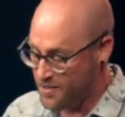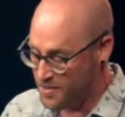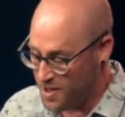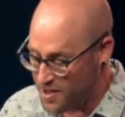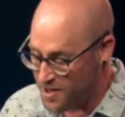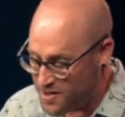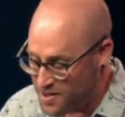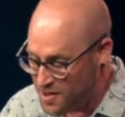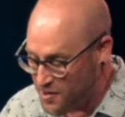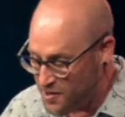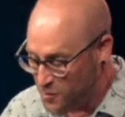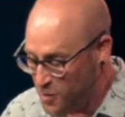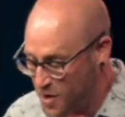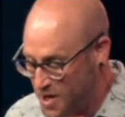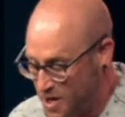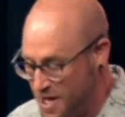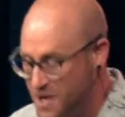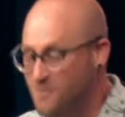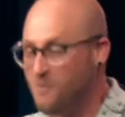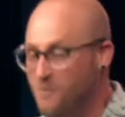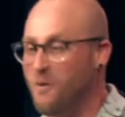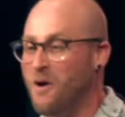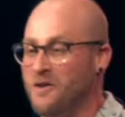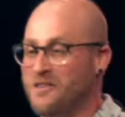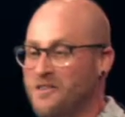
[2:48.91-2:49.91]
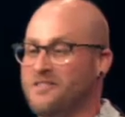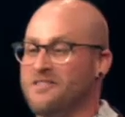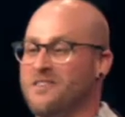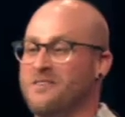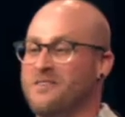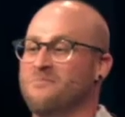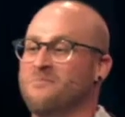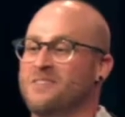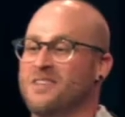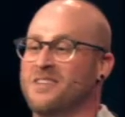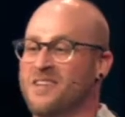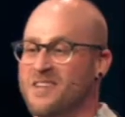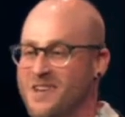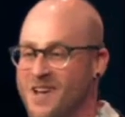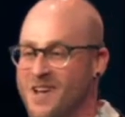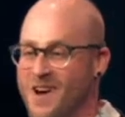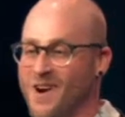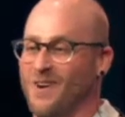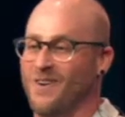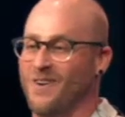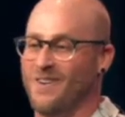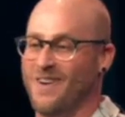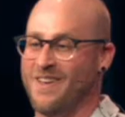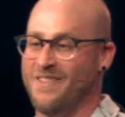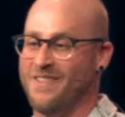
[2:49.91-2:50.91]
this is what he wants them to
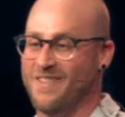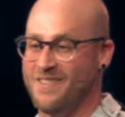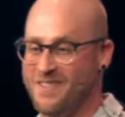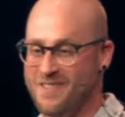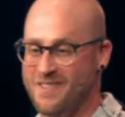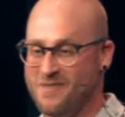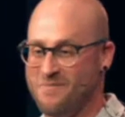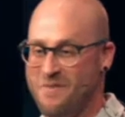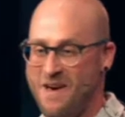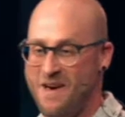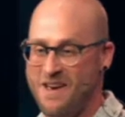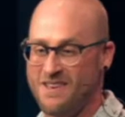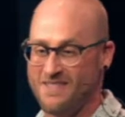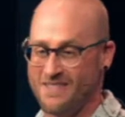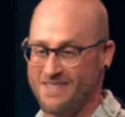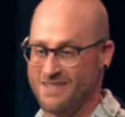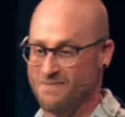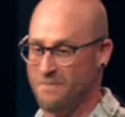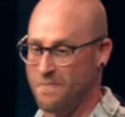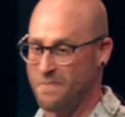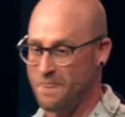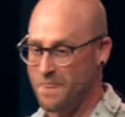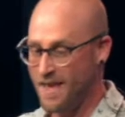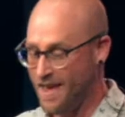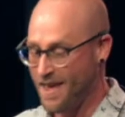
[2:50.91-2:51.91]
know. And this is amazing.